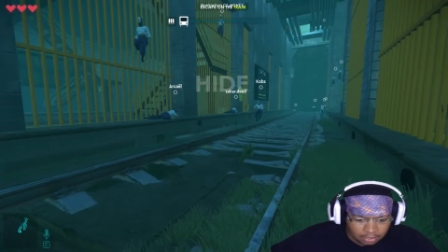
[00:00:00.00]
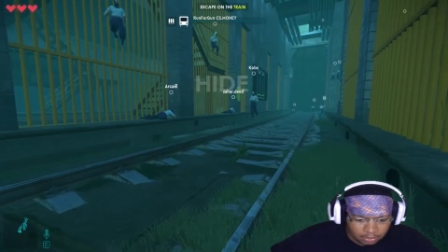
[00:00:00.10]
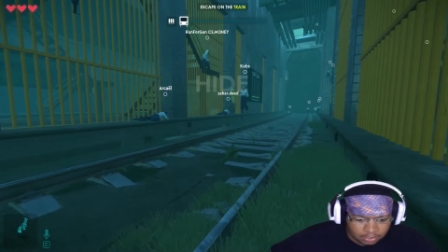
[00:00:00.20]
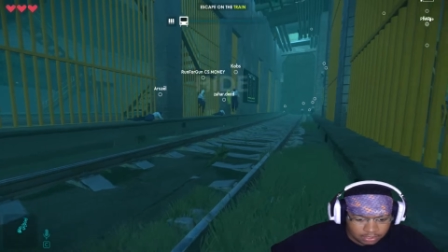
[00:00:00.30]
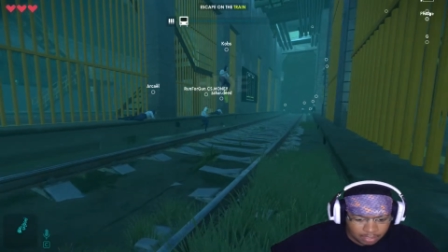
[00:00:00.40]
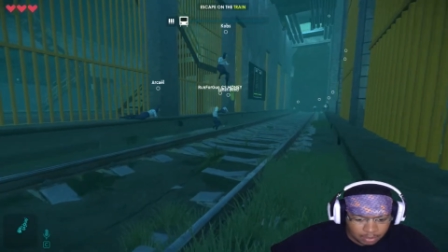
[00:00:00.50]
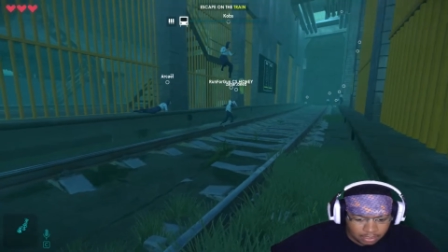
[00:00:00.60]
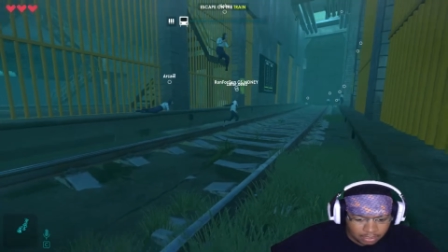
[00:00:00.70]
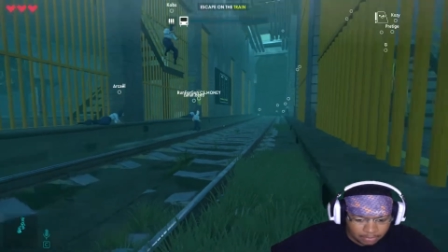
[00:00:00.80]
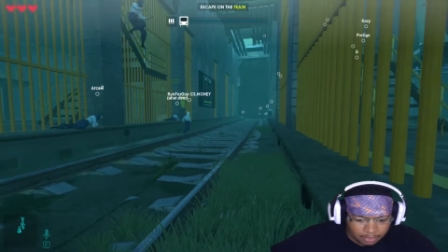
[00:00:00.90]
Who's the
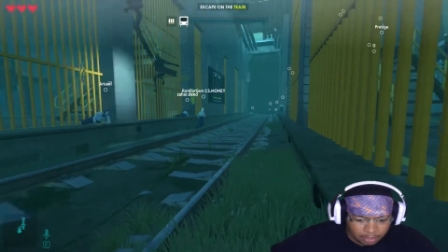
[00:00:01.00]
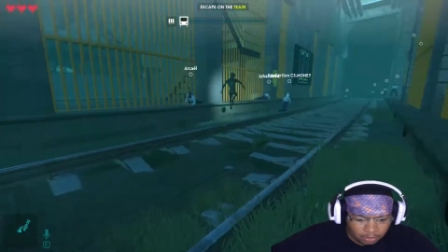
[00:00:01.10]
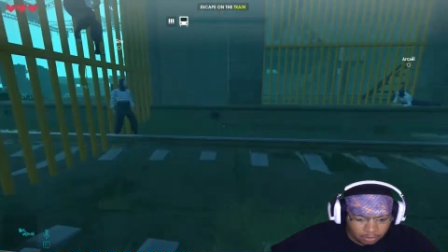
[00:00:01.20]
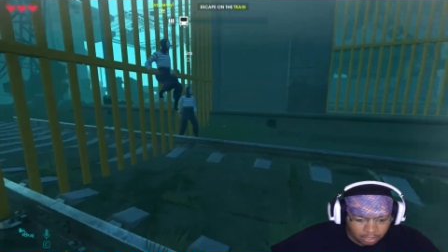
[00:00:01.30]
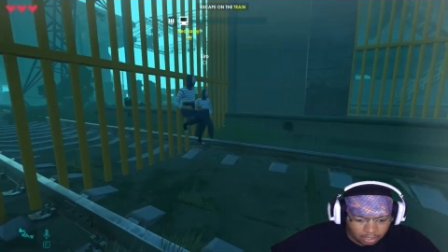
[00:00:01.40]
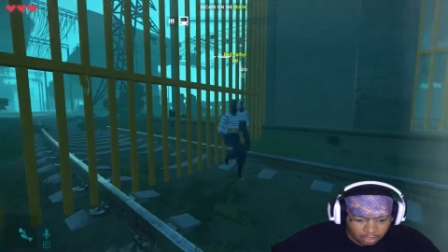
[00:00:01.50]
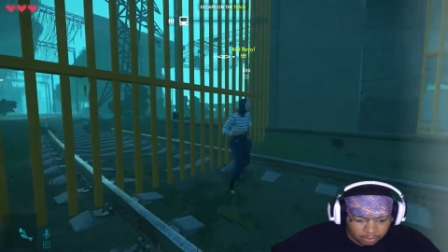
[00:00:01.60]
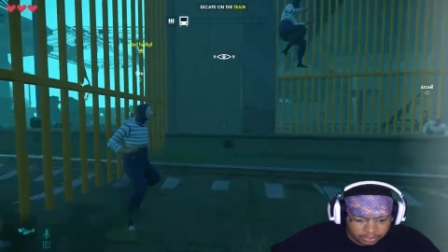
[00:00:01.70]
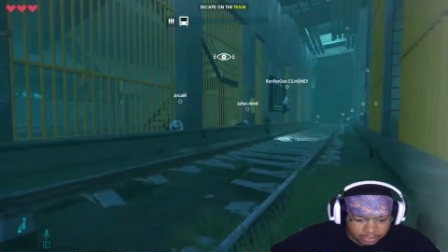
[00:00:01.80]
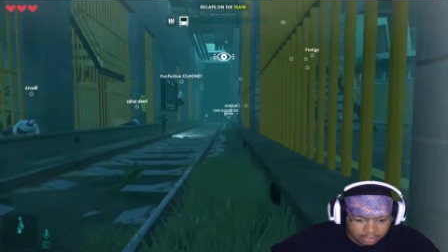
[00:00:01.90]
zombie? Who?
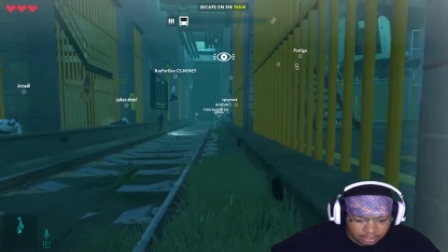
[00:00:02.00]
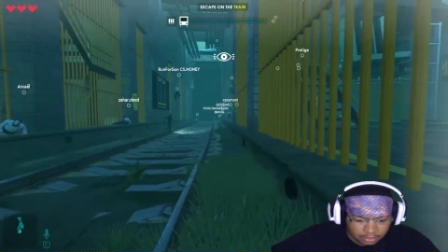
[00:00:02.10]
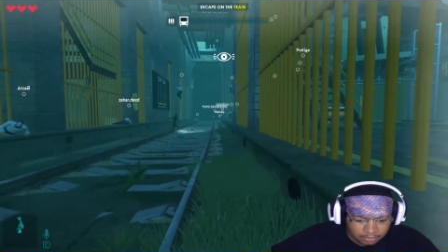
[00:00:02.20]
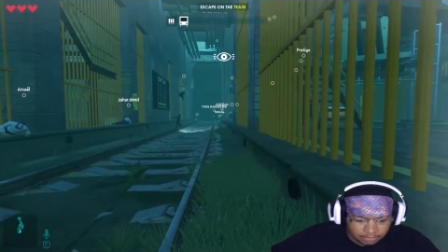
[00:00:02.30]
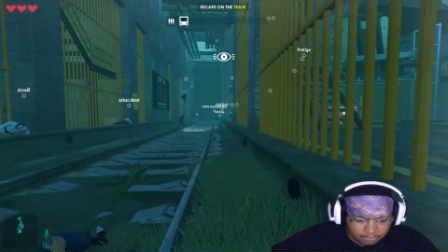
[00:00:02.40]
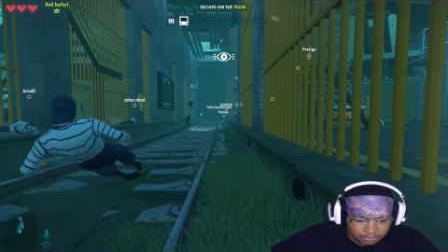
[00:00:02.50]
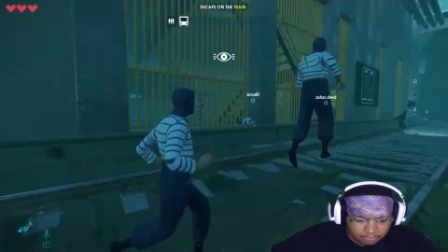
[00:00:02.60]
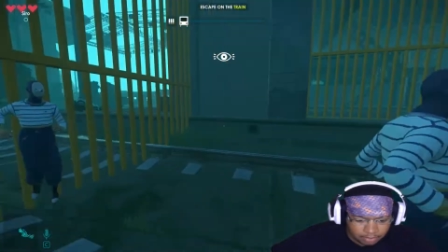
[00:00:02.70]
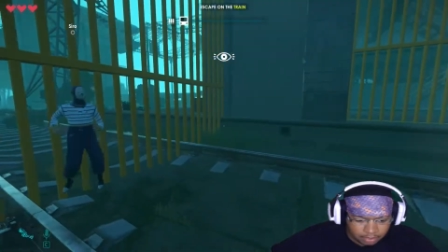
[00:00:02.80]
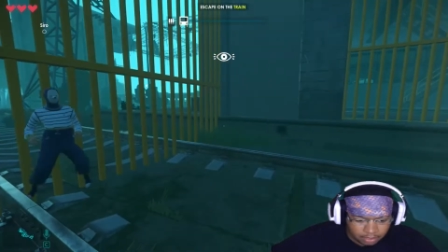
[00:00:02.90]
Who is it?
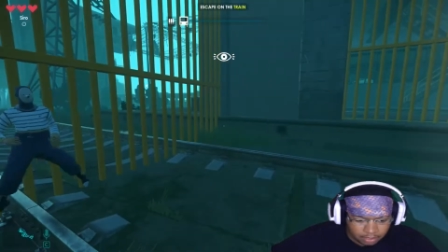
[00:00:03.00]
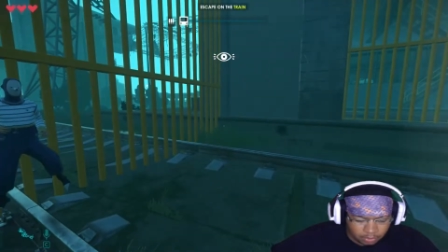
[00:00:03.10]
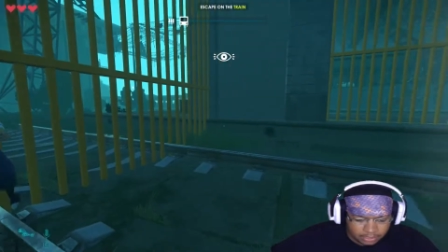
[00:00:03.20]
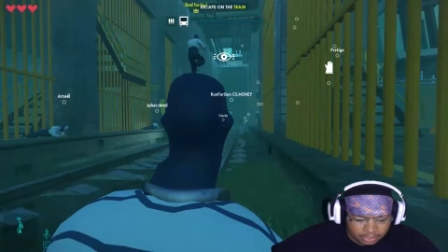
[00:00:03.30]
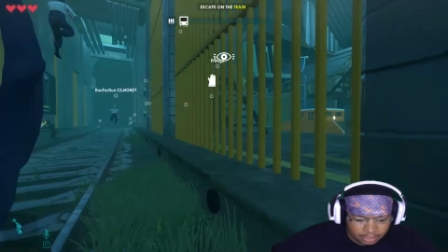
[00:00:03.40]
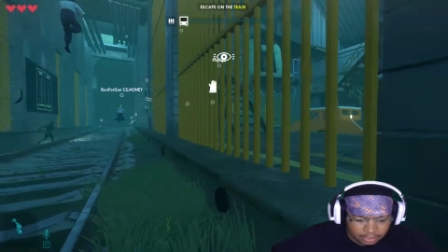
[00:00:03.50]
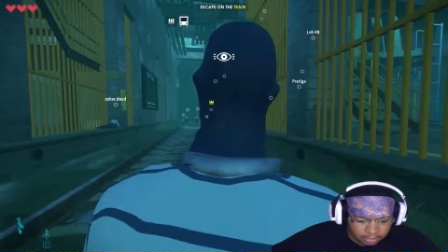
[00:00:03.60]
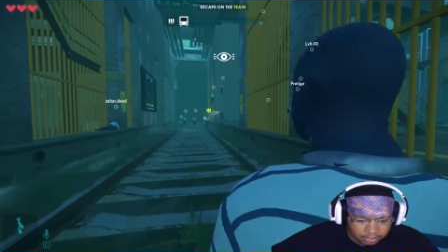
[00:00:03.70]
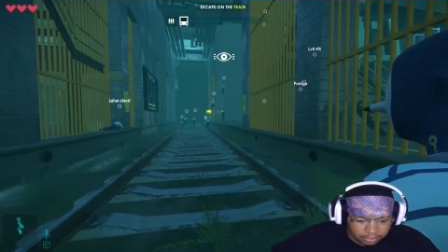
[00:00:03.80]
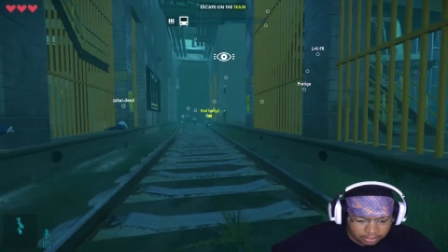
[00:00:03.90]
Who is it? Oh,
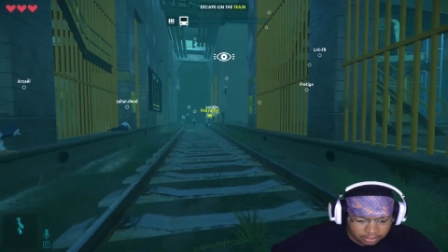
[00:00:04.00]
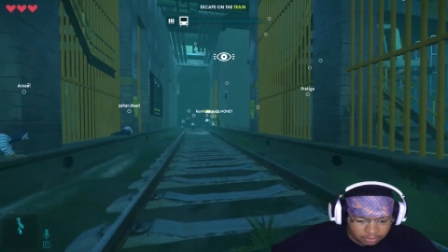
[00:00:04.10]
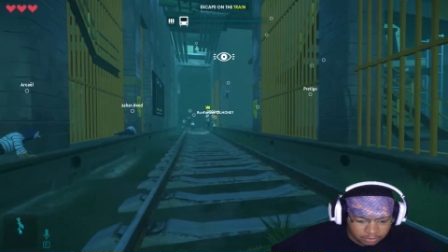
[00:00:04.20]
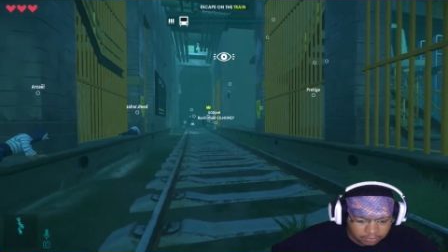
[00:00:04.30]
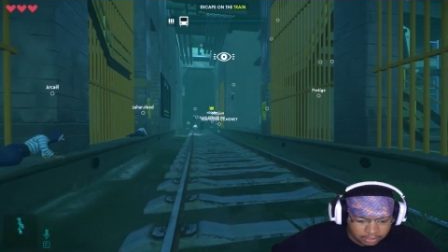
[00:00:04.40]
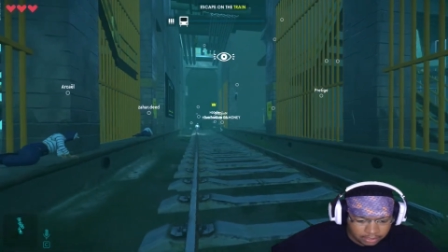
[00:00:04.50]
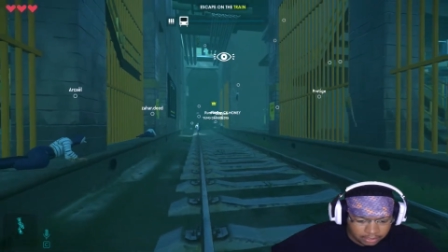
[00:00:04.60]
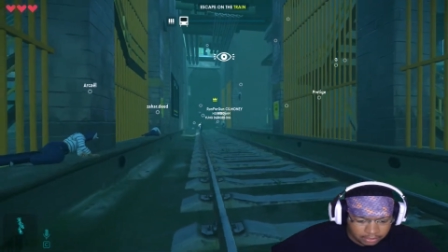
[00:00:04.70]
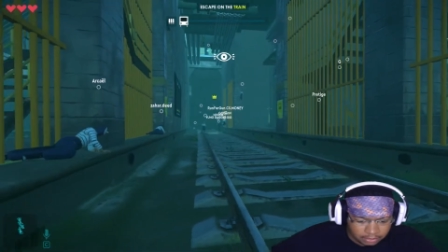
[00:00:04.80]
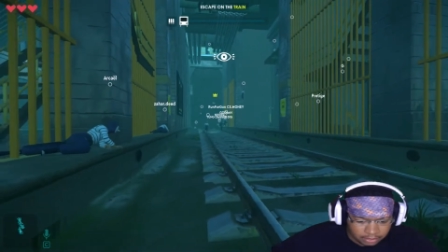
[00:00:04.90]
there's there's one right
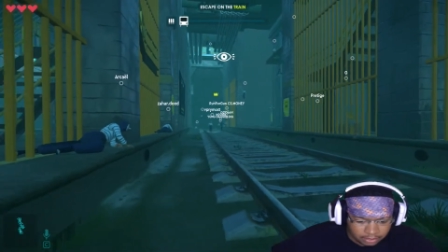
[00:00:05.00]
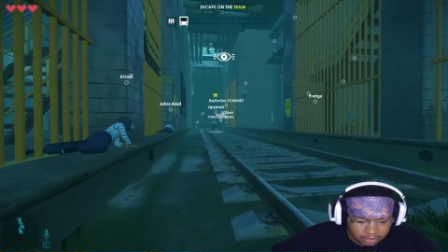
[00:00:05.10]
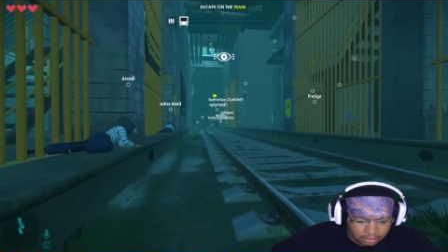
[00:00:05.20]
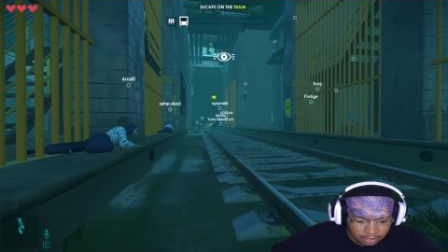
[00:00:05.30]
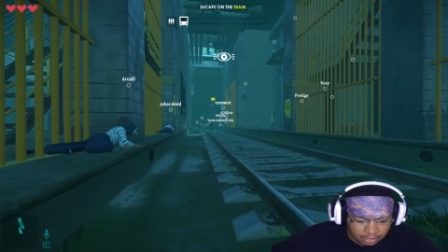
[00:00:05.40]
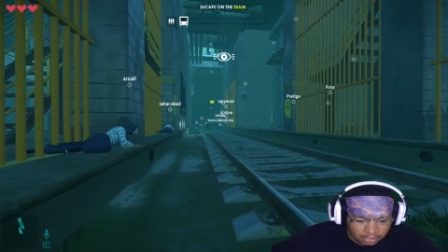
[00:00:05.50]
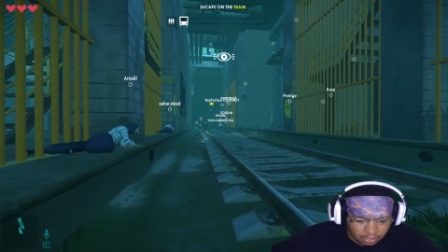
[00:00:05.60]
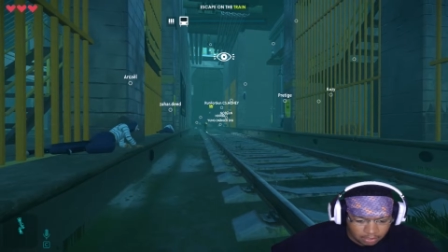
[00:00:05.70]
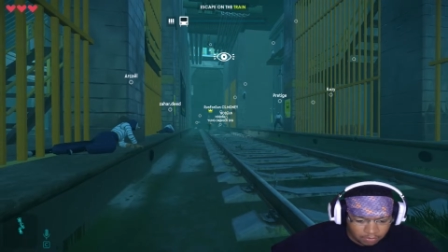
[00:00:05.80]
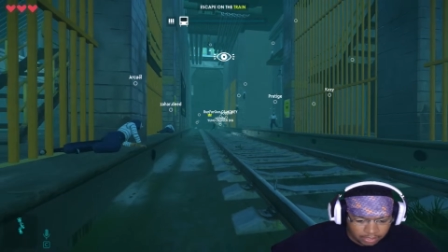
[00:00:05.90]
there. He's
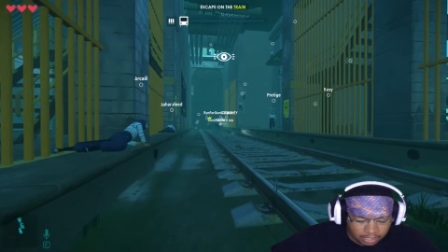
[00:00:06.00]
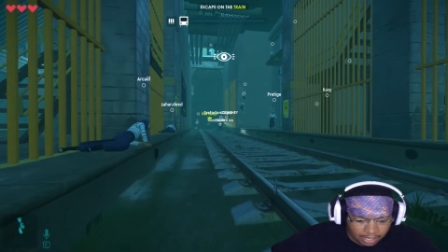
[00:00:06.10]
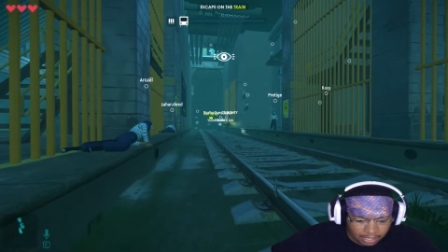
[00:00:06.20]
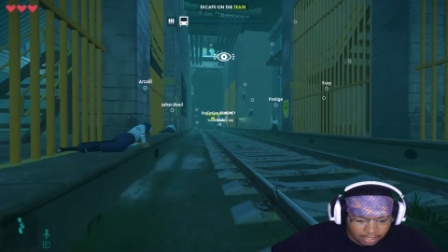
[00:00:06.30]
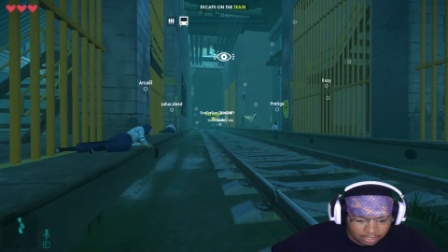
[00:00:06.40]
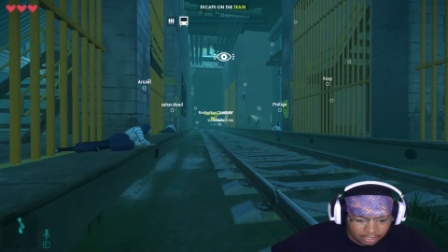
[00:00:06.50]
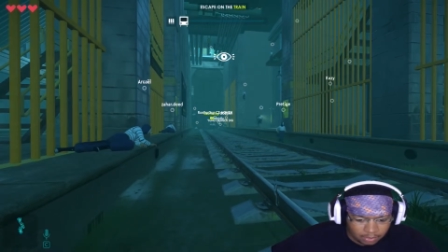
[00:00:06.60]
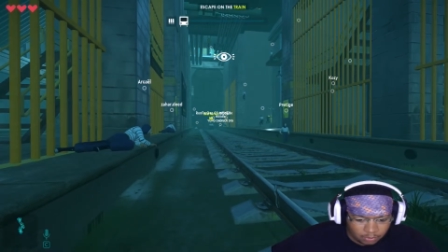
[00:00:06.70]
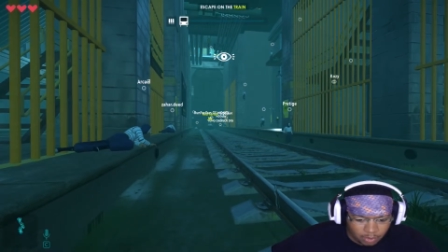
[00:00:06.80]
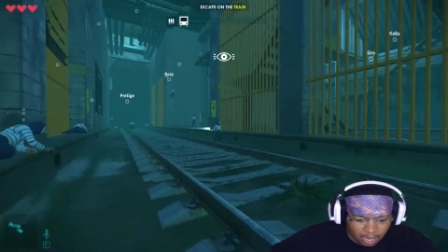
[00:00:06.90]
already like,
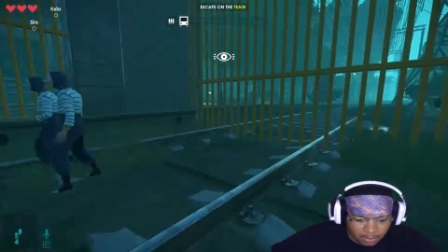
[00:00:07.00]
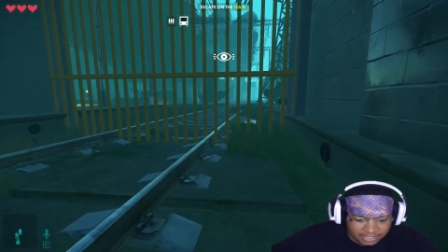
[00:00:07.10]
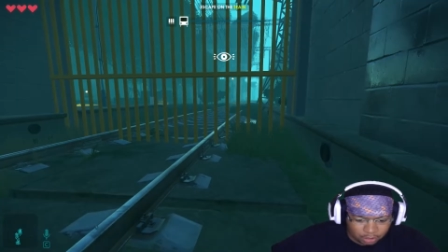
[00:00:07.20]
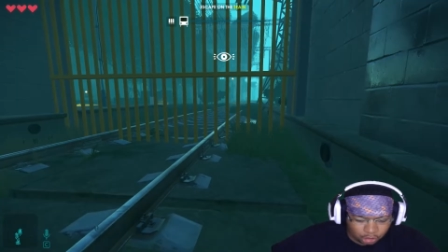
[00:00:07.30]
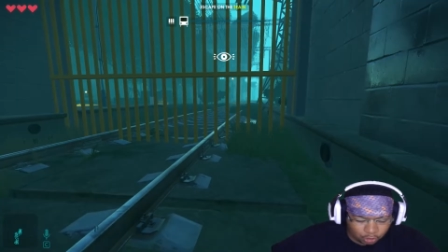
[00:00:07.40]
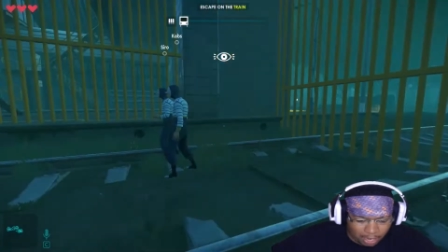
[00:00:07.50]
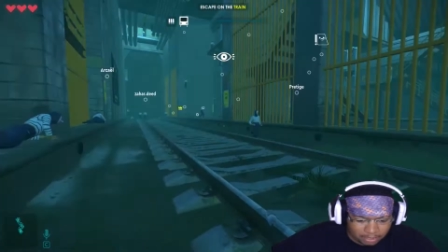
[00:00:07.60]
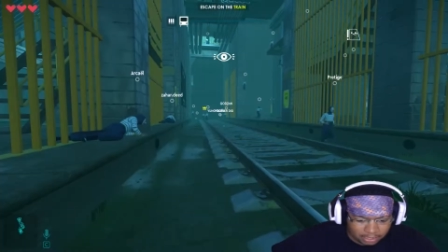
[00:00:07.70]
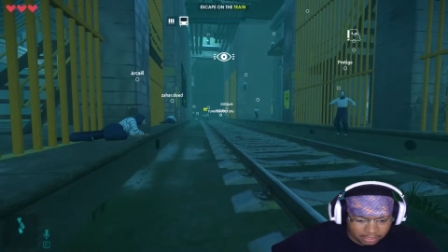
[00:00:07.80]
why are we still trapped in